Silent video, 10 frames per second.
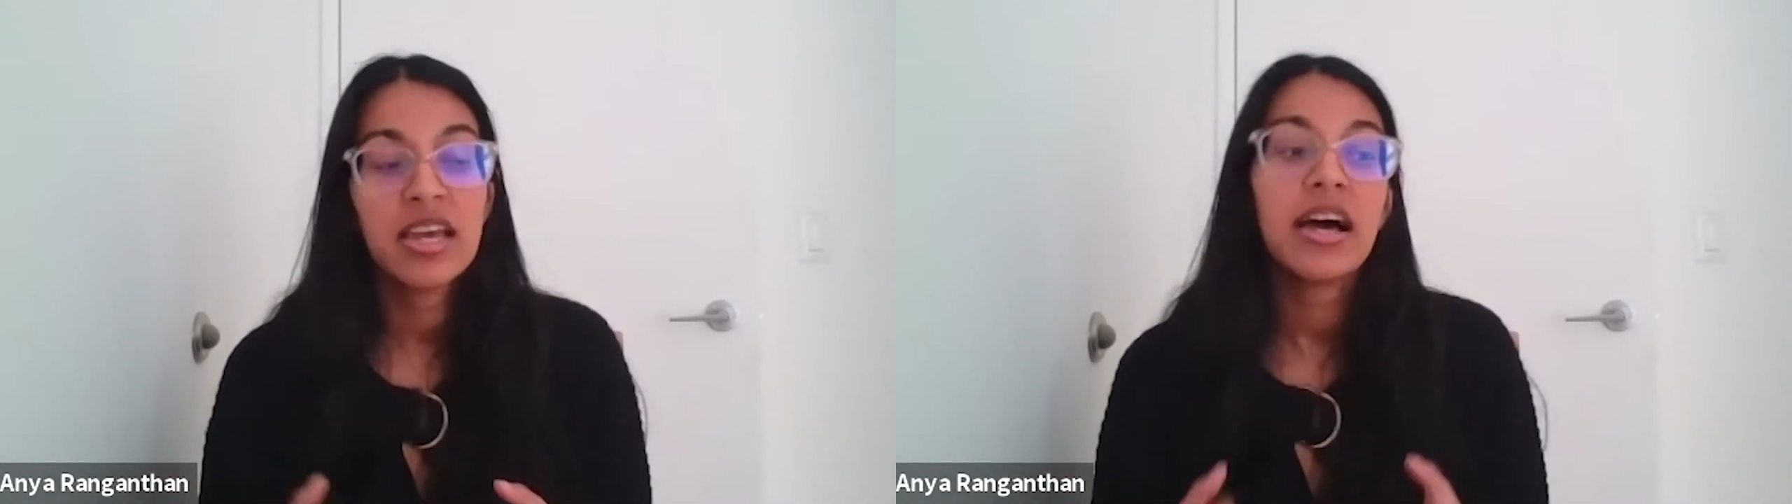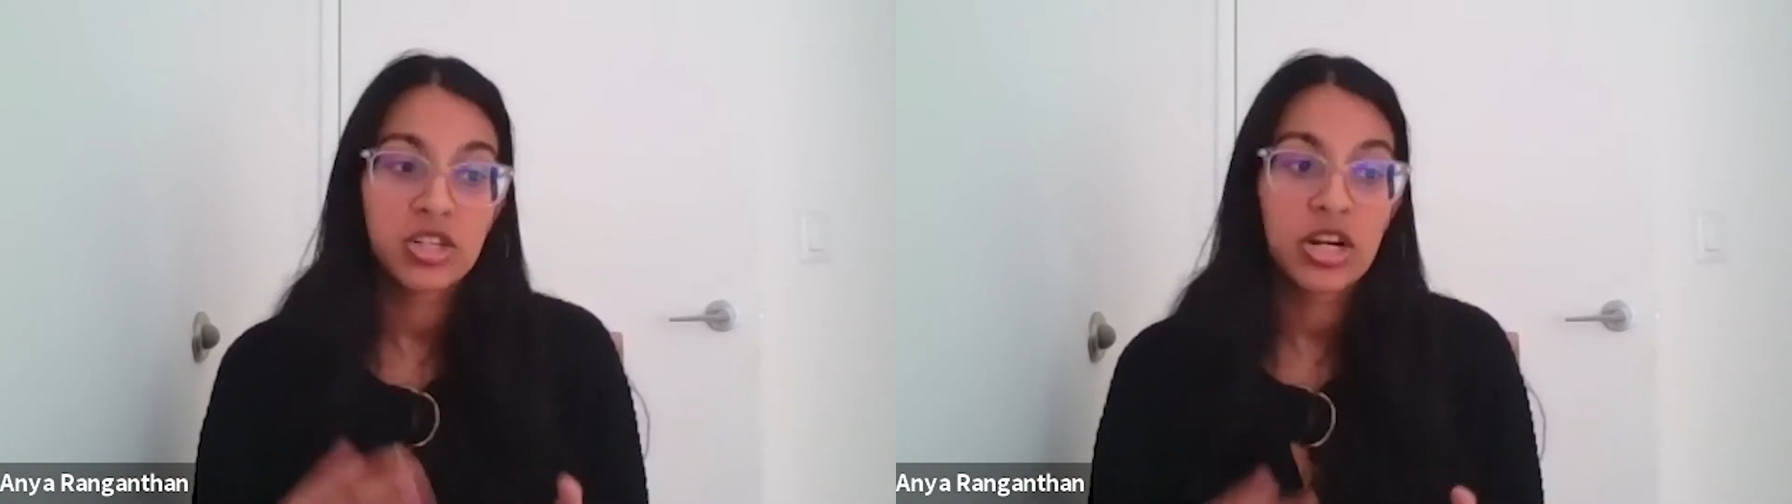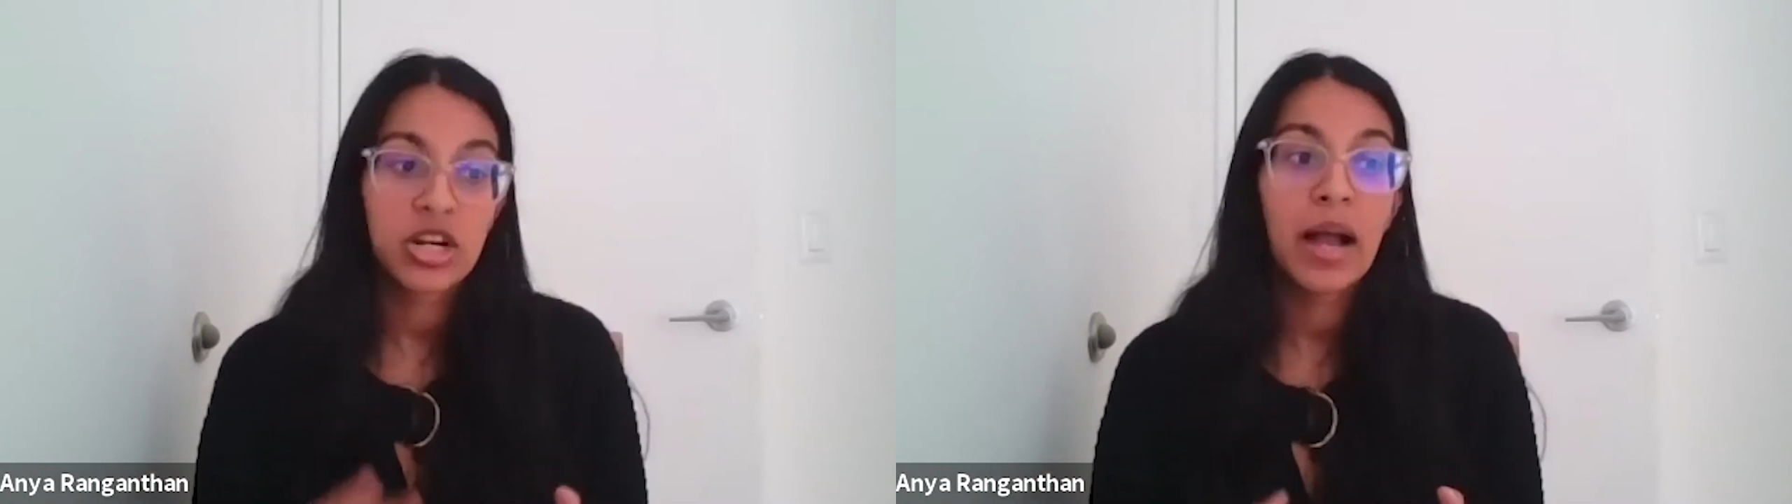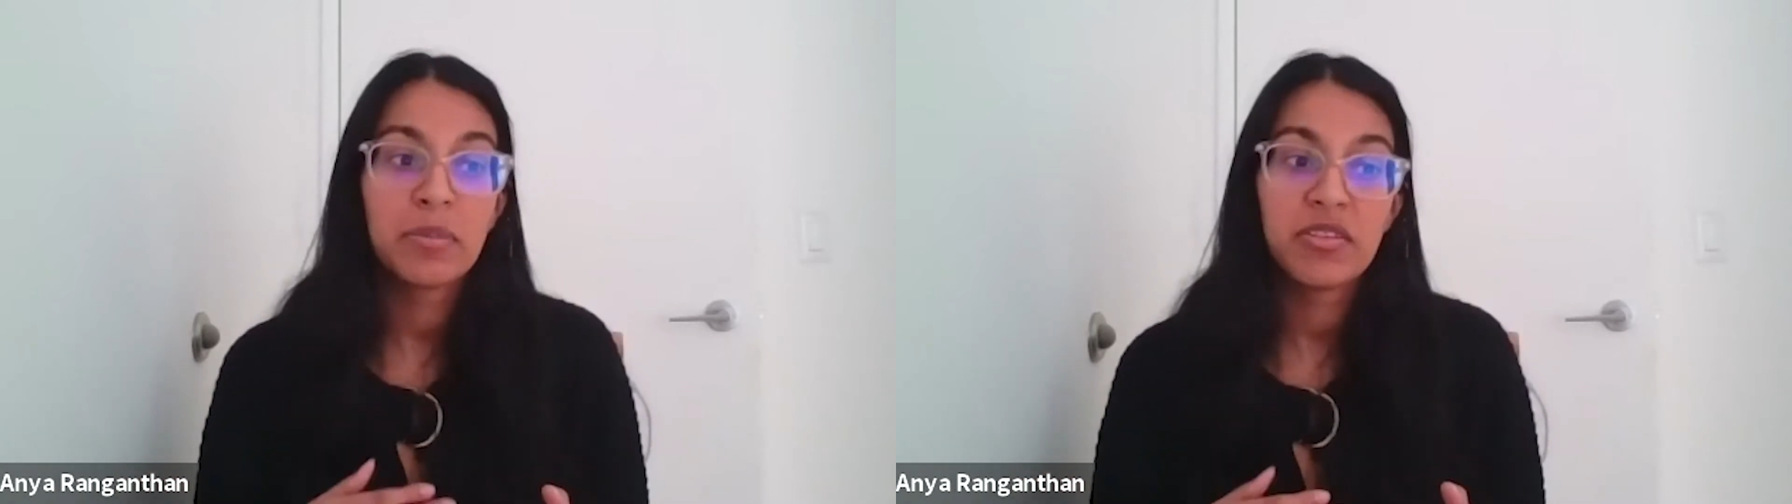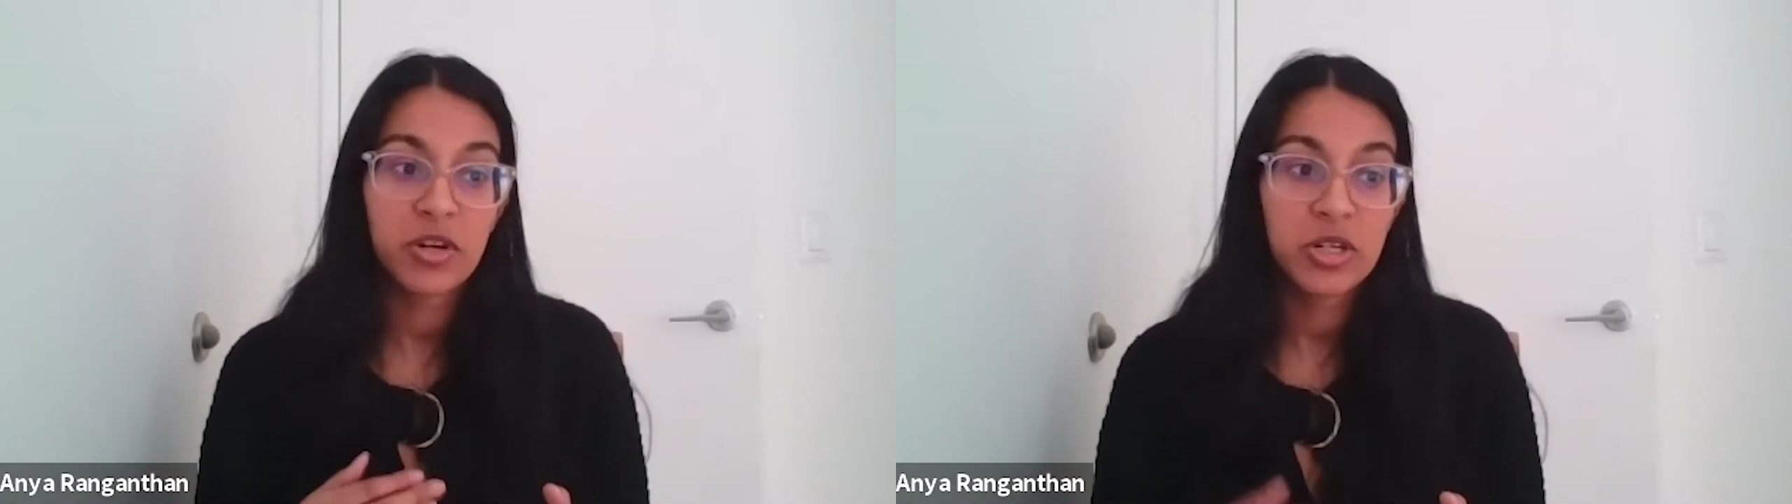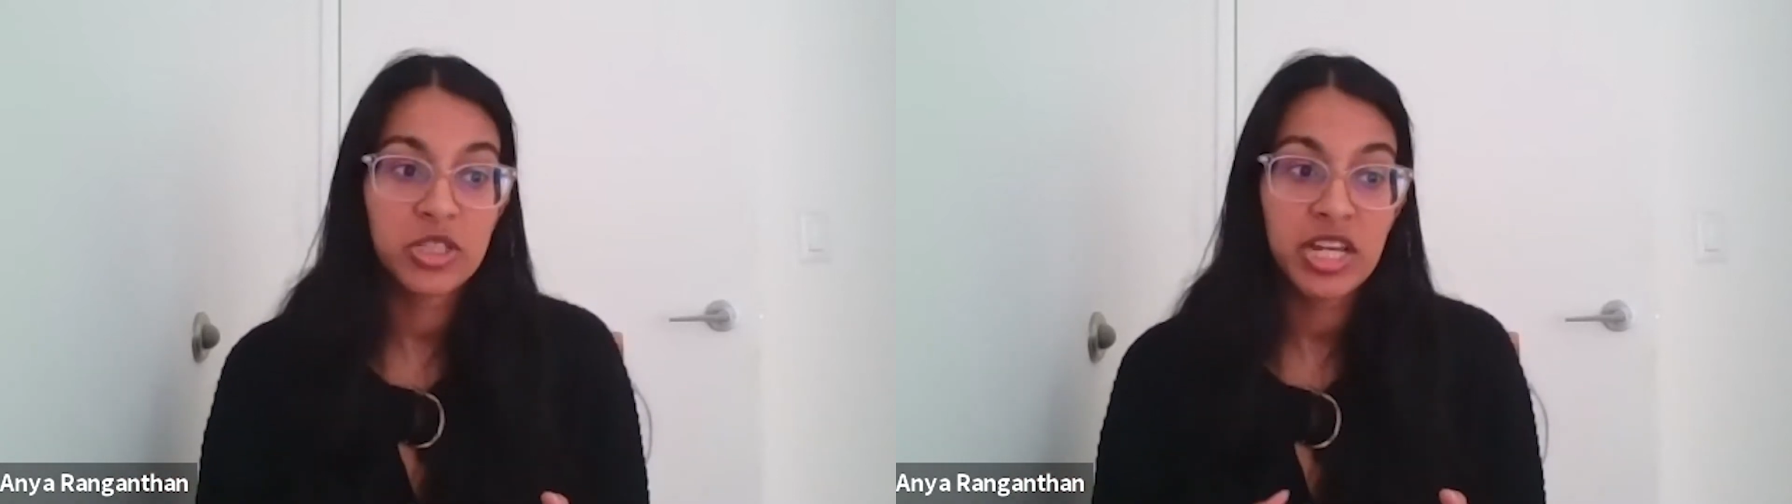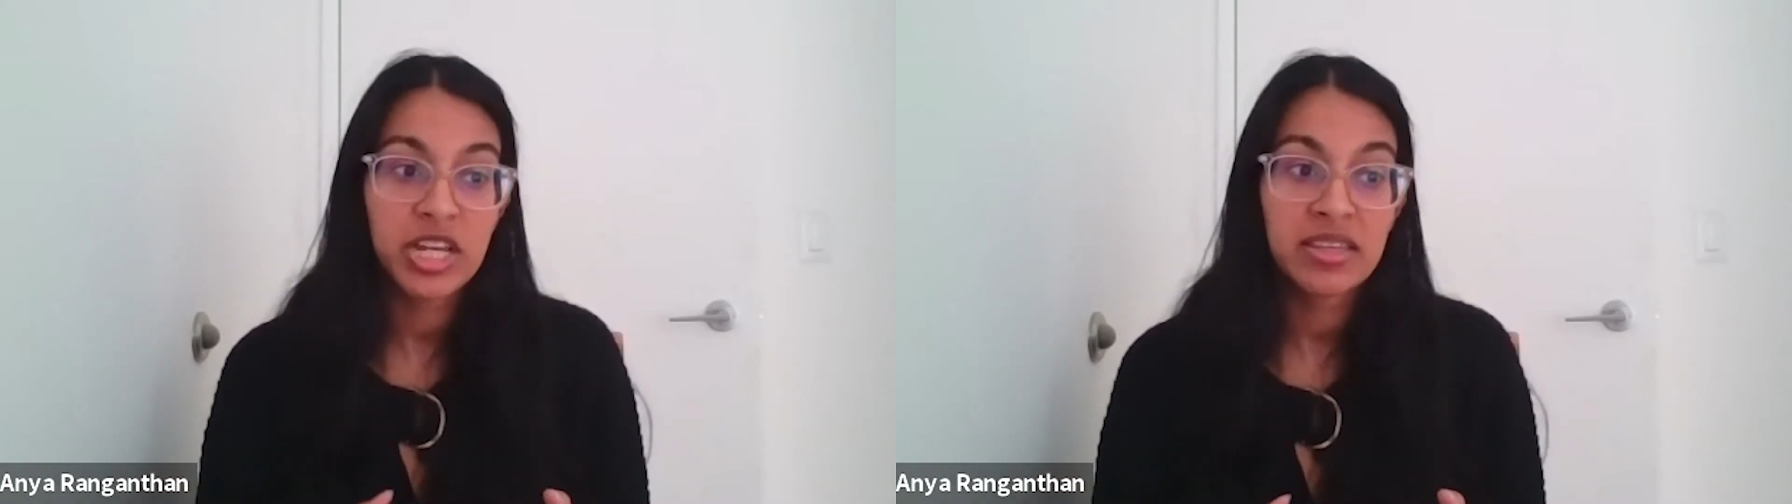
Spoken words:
a scrappy version